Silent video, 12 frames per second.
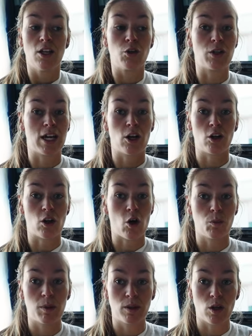you cannot
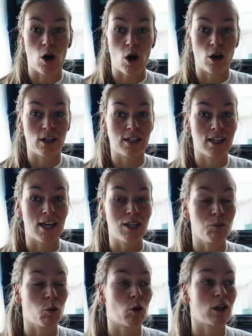open the awning
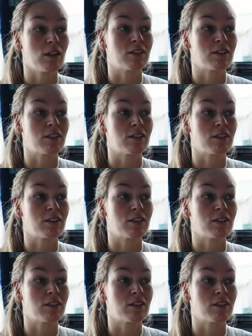anymore,